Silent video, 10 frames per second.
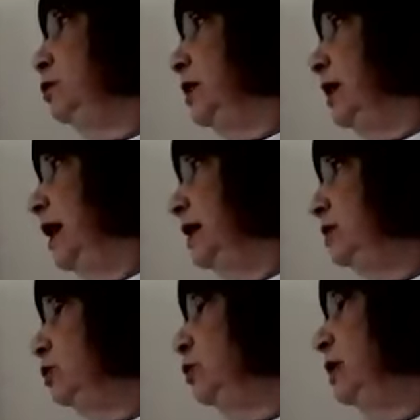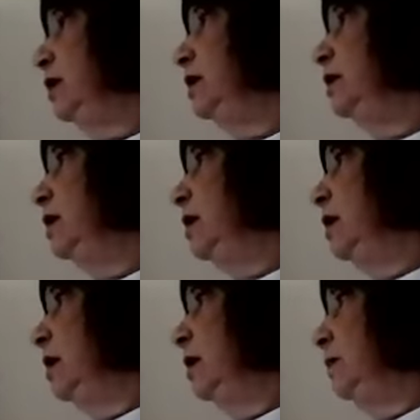with s squared
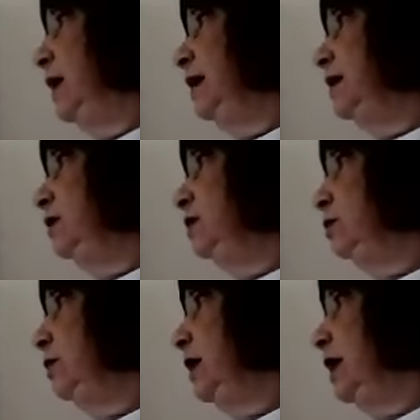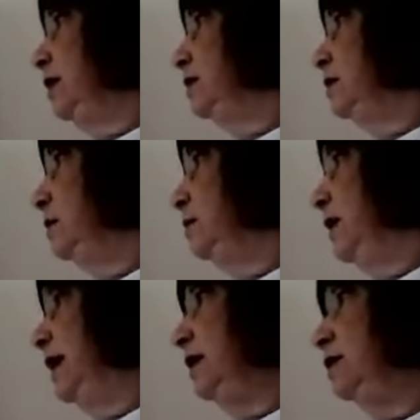minus 3s
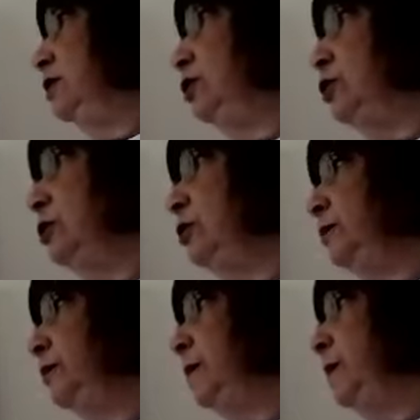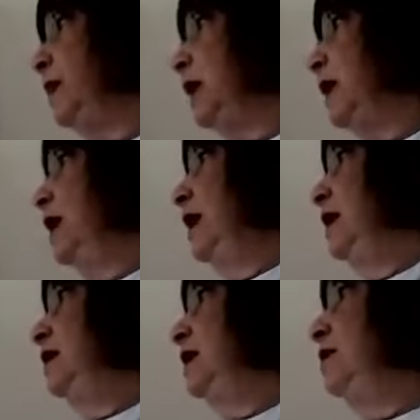minus 2.
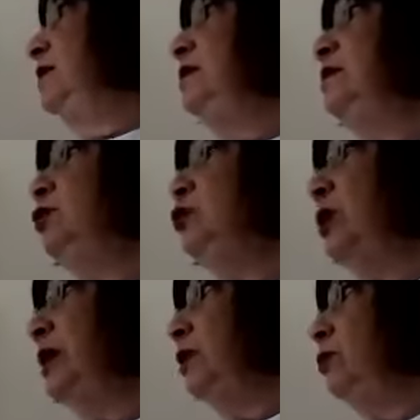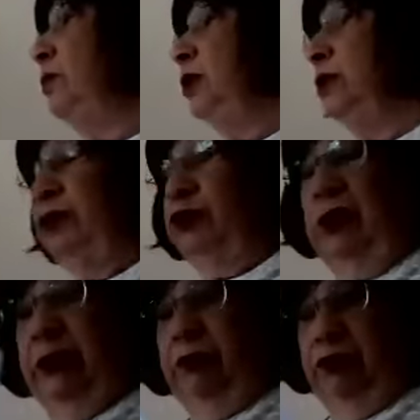Now this is a trinomial, so
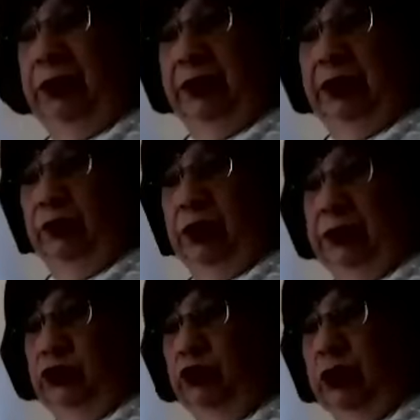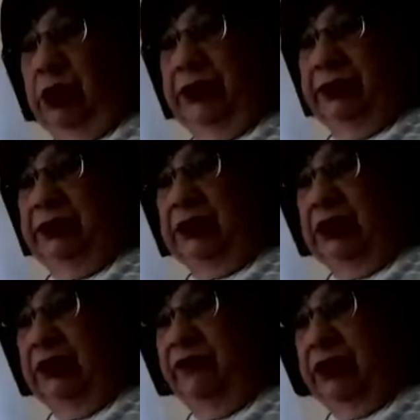I really want to try and
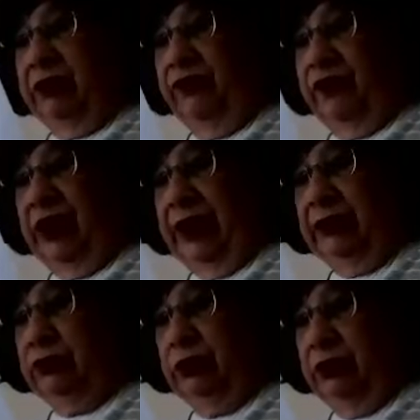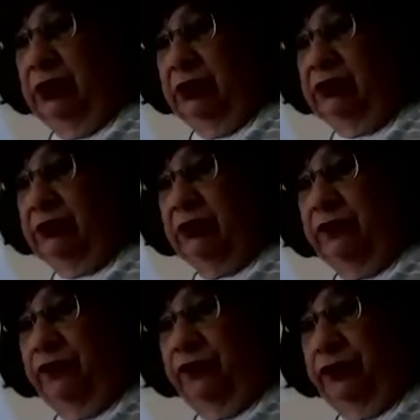see if I could factor this
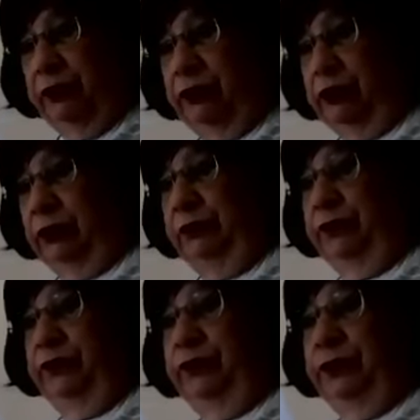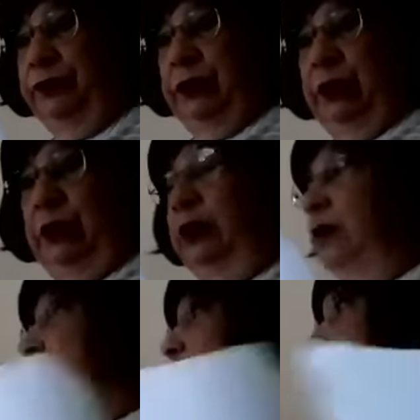further.
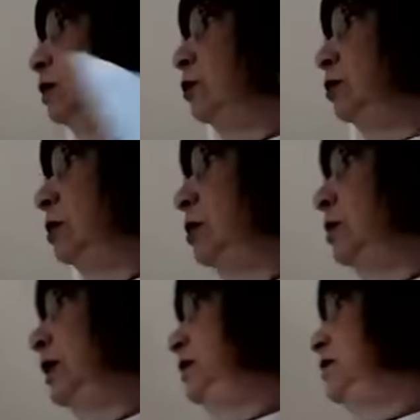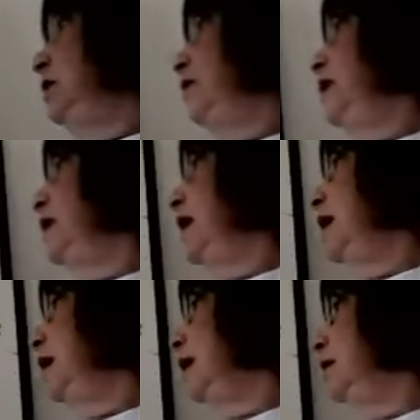So let's see if I
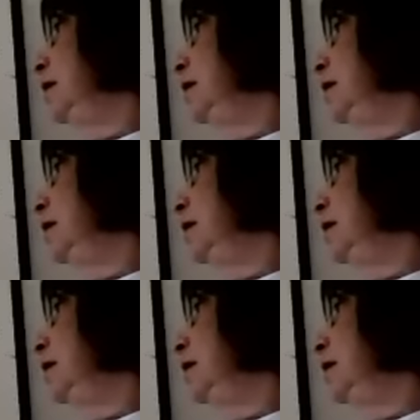can.